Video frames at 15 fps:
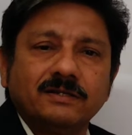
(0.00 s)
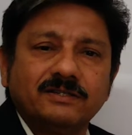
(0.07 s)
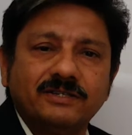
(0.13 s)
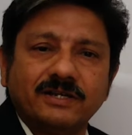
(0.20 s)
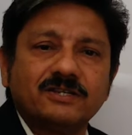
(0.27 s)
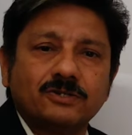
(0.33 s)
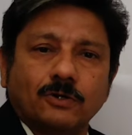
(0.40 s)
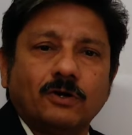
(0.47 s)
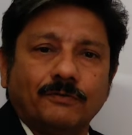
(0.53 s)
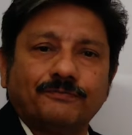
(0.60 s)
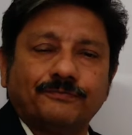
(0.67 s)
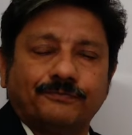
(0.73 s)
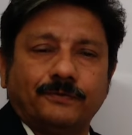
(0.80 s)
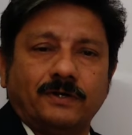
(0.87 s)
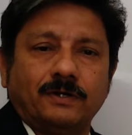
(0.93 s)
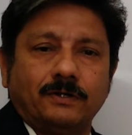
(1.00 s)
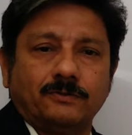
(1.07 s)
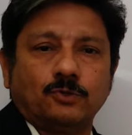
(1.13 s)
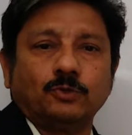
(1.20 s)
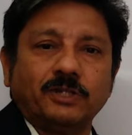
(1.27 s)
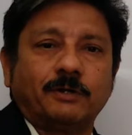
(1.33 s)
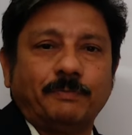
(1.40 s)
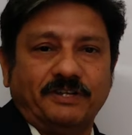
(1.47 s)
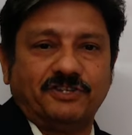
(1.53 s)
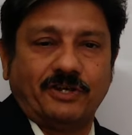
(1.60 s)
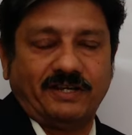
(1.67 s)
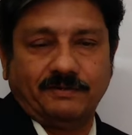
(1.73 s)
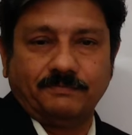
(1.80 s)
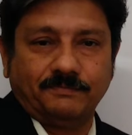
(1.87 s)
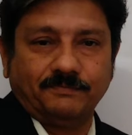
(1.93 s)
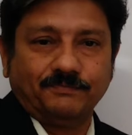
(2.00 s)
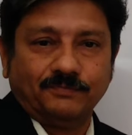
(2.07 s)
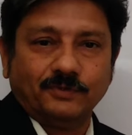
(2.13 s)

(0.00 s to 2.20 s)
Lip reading: just of Sundar Pichai.